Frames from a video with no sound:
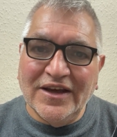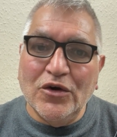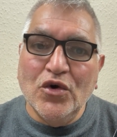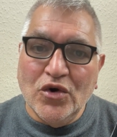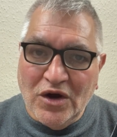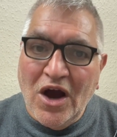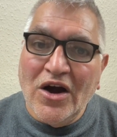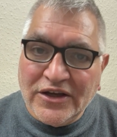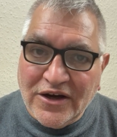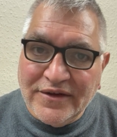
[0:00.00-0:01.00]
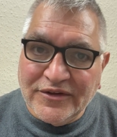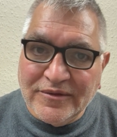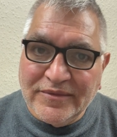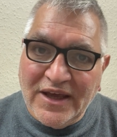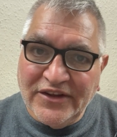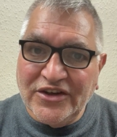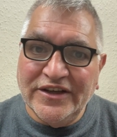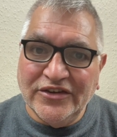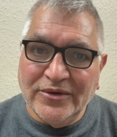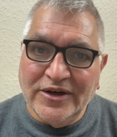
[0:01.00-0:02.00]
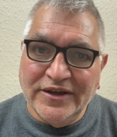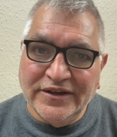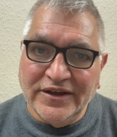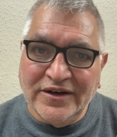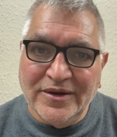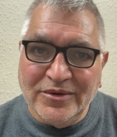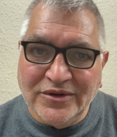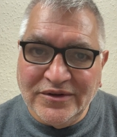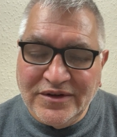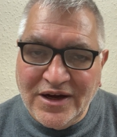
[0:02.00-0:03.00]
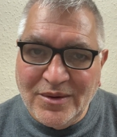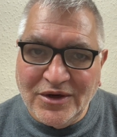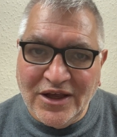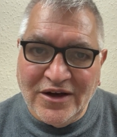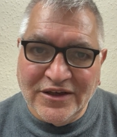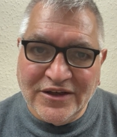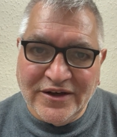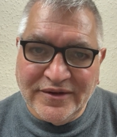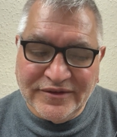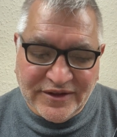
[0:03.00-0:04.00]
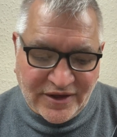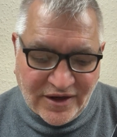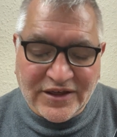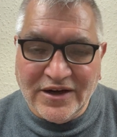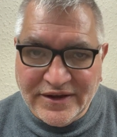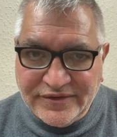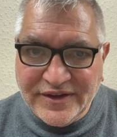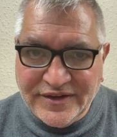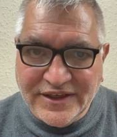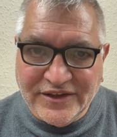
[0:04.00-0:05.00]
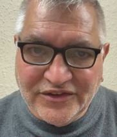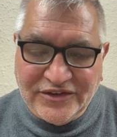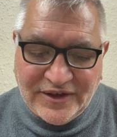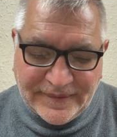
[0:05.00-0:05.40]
or archive them as I do. I will archive these.